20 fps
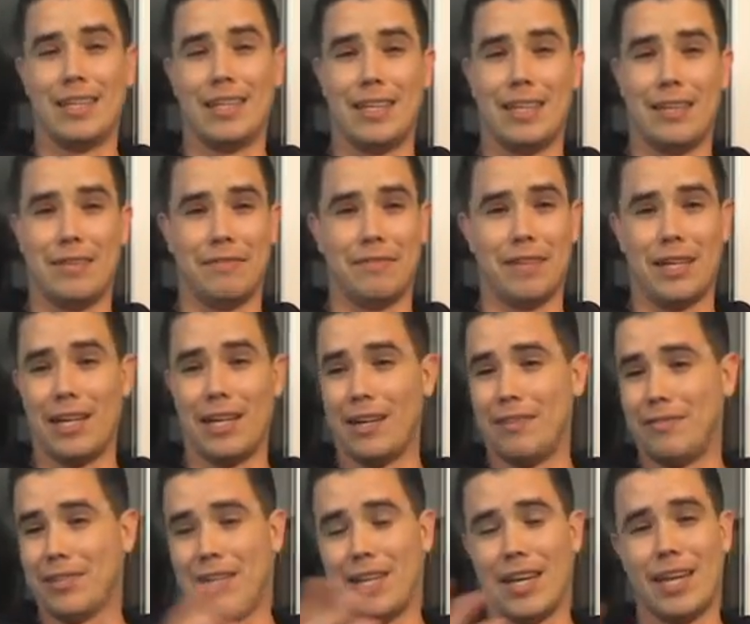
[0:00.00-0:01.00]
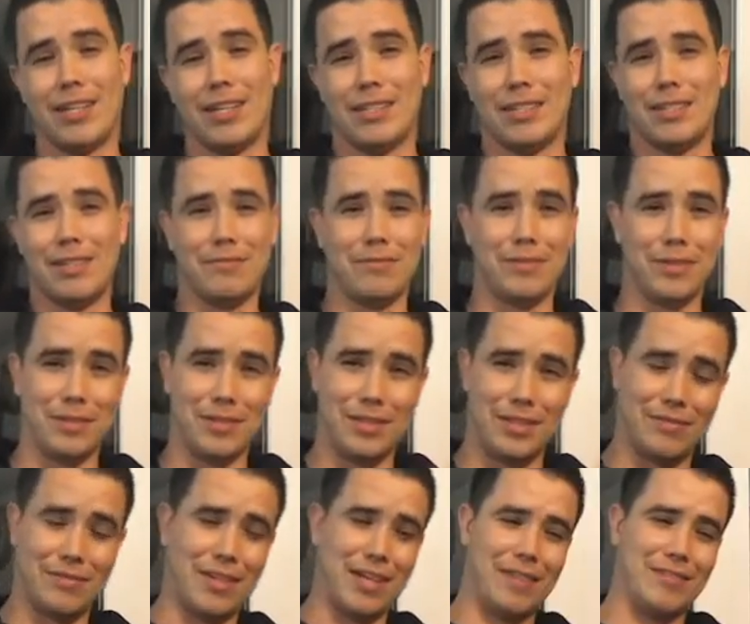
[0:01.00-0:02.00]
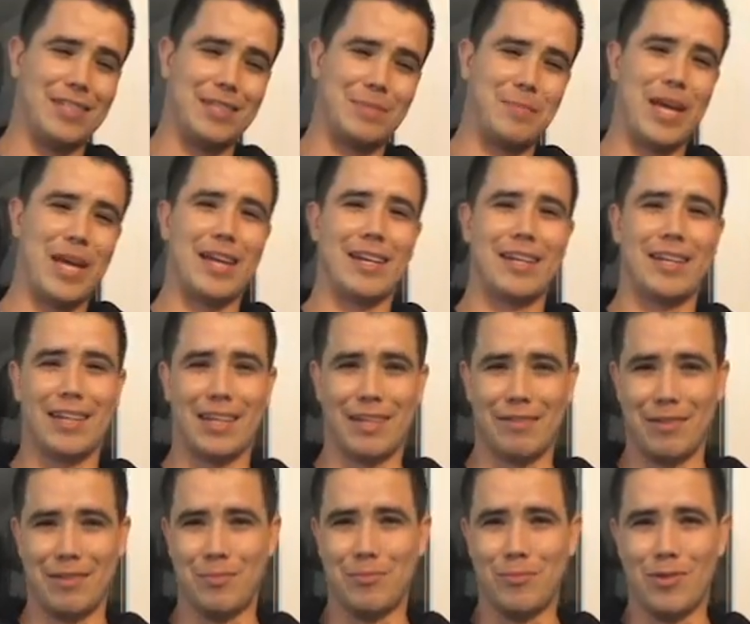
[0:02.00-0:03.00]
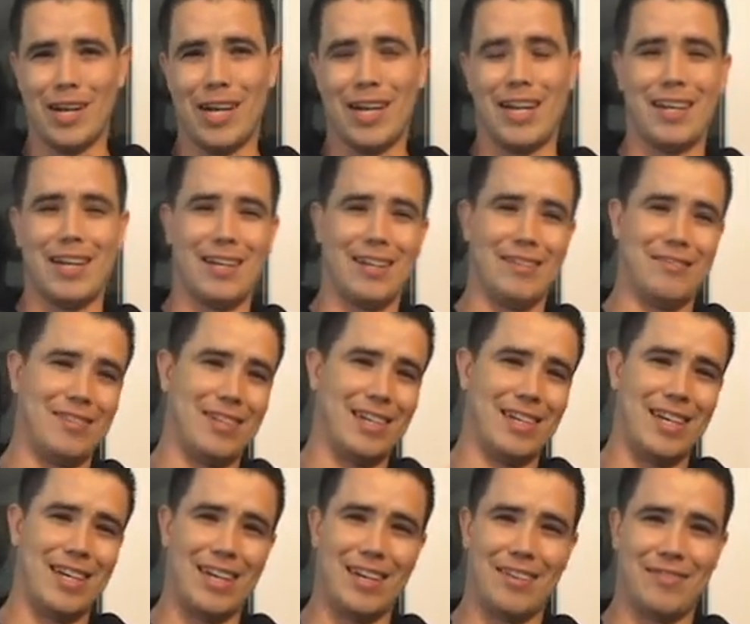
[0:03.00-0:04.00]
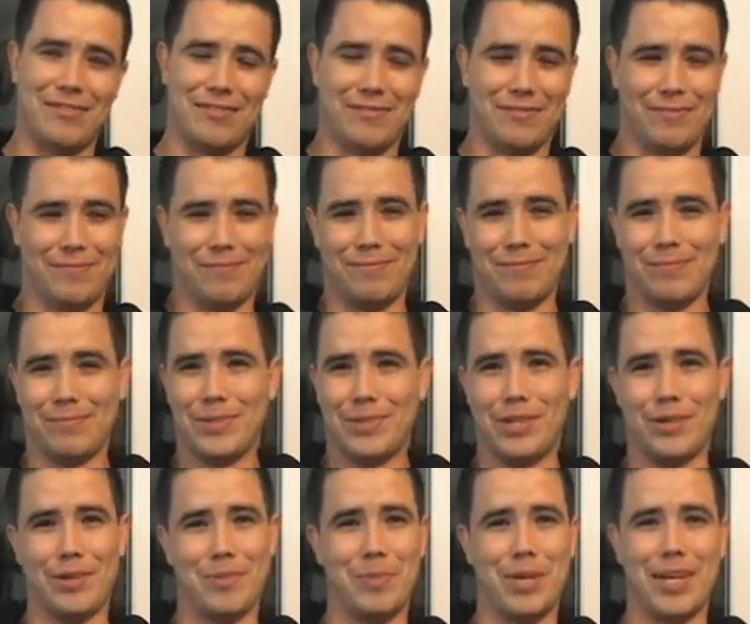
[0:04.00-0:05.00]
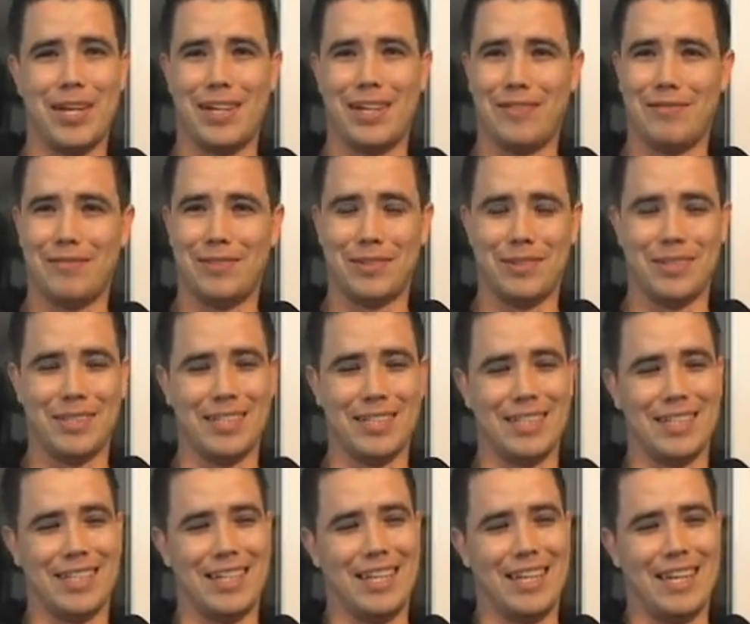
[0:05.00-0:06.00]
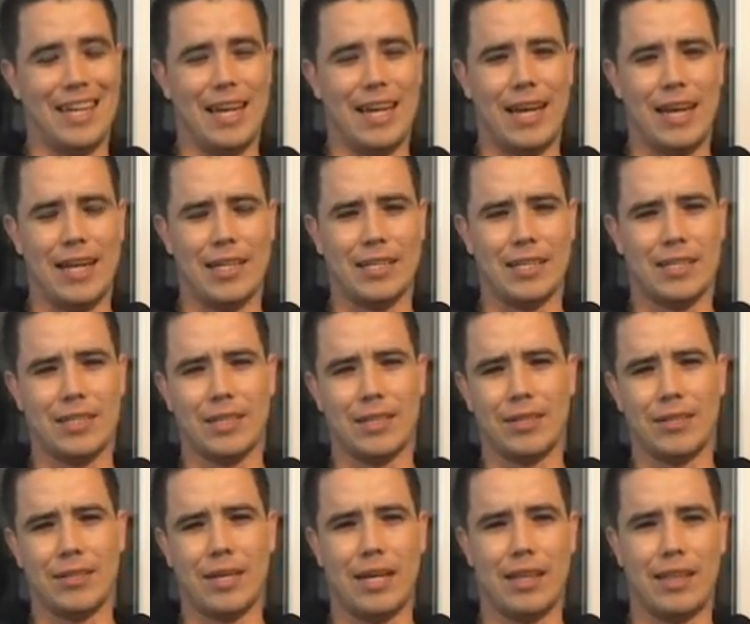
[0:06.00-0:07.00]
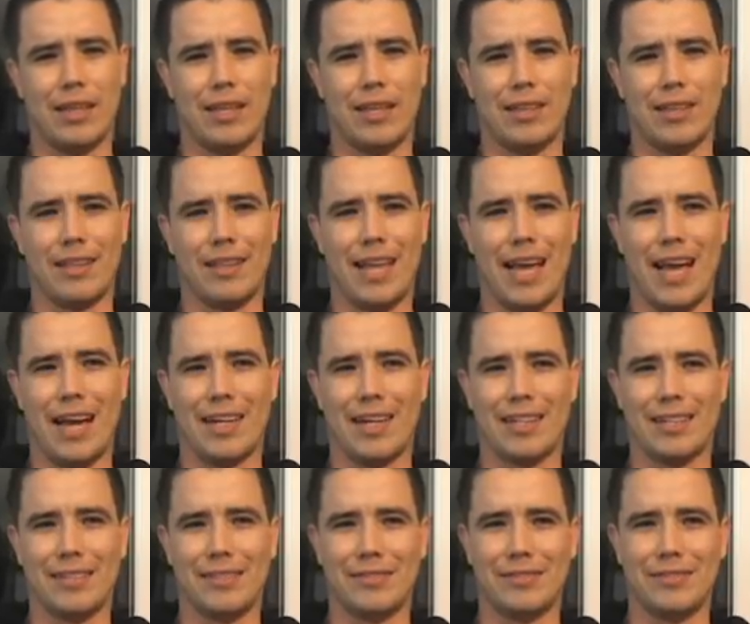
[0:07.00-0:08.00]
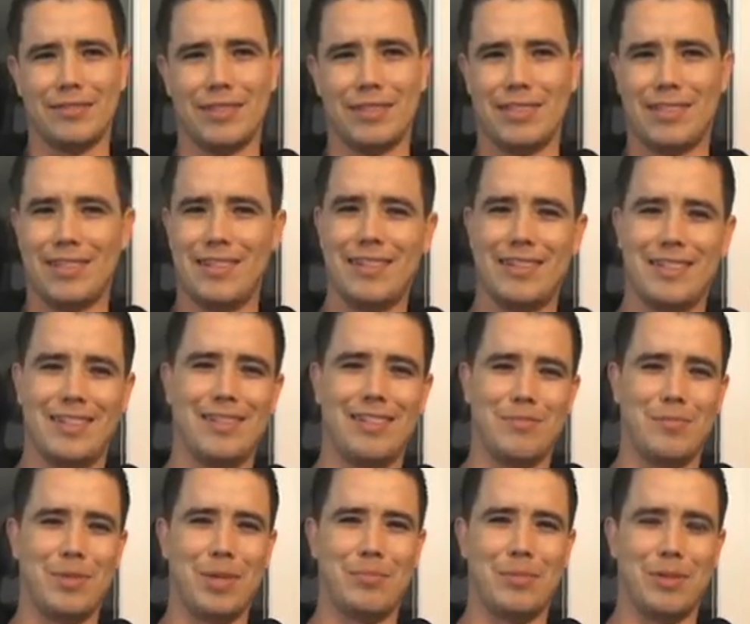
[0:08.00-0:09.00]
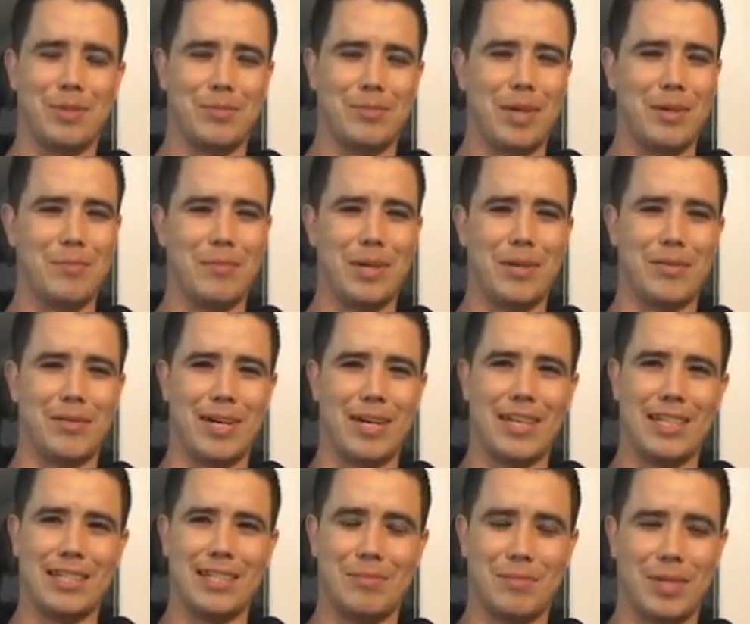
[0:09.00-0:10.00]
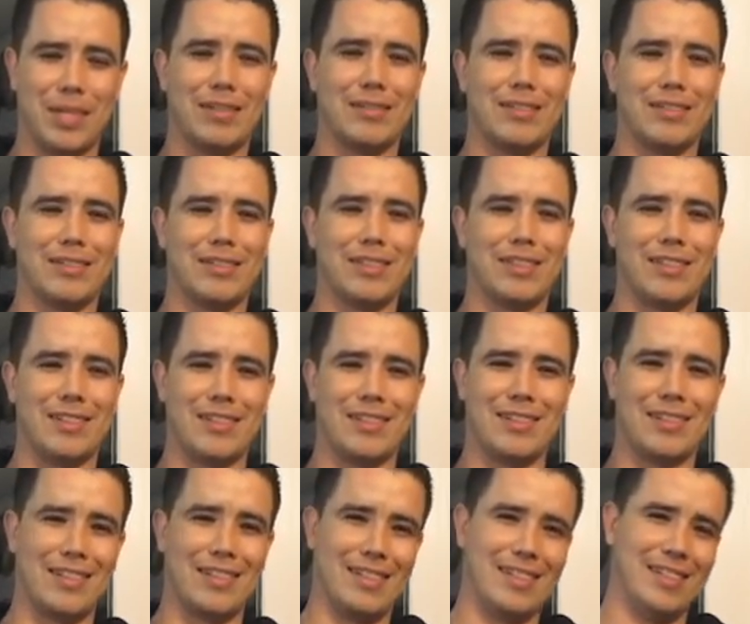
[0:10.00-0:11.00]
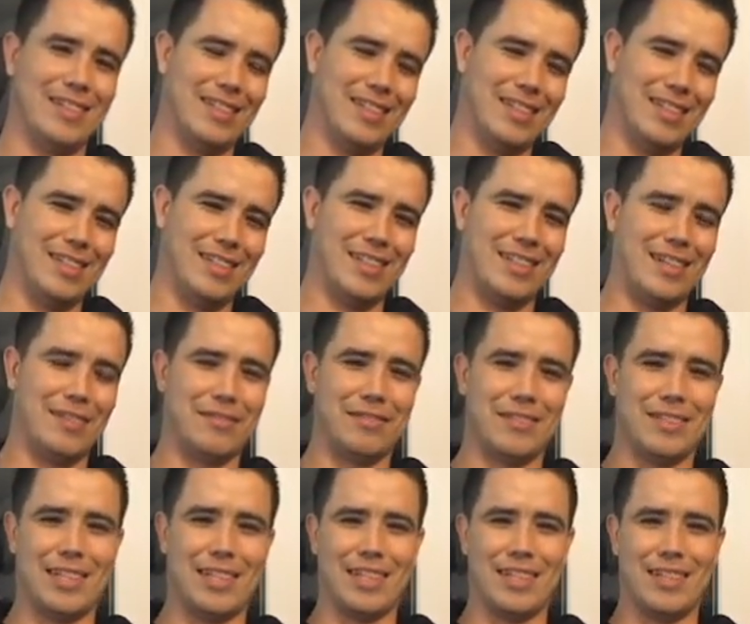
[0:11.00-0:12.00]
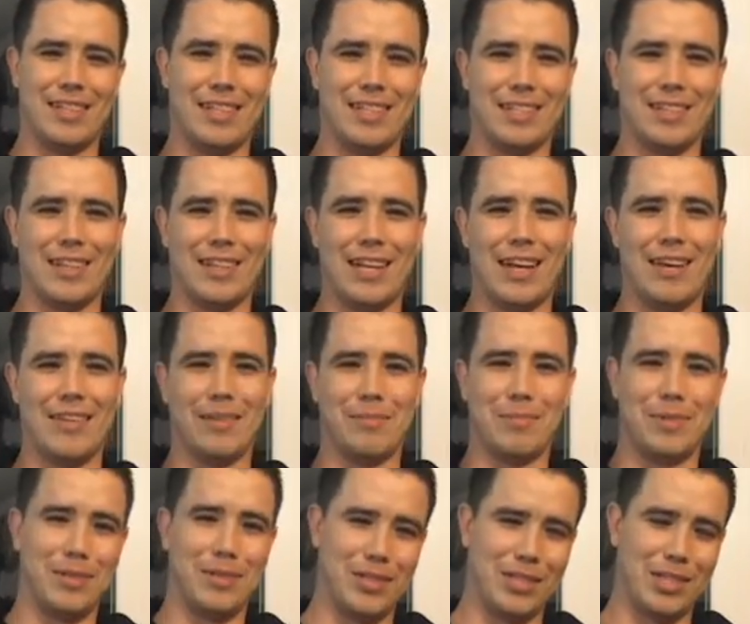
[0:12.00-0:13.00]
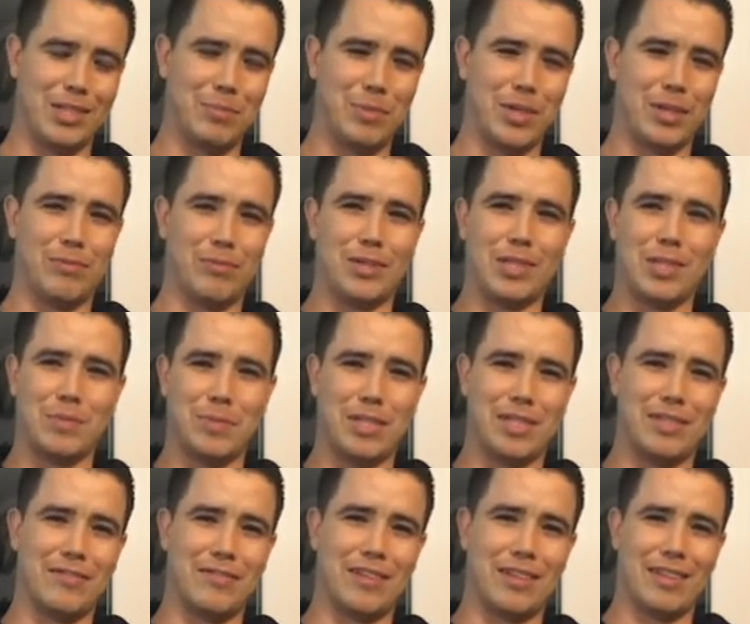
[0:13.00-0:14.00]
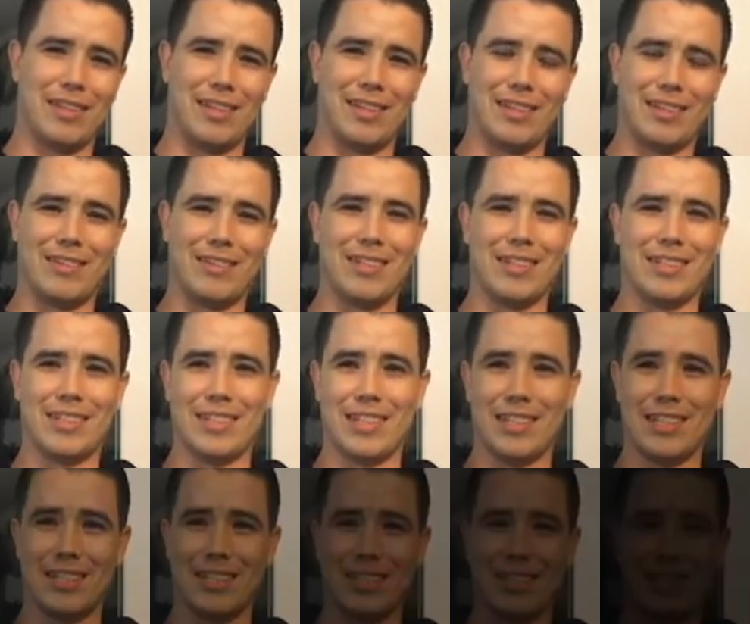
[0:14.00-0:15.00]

if I have any Asian influence, if I have Hispanic, if I'm white, if I have European influence. And so I think the lack of certainty of people about my race and my culture definitely doesn't allow them to just pick one specific thing to criticize.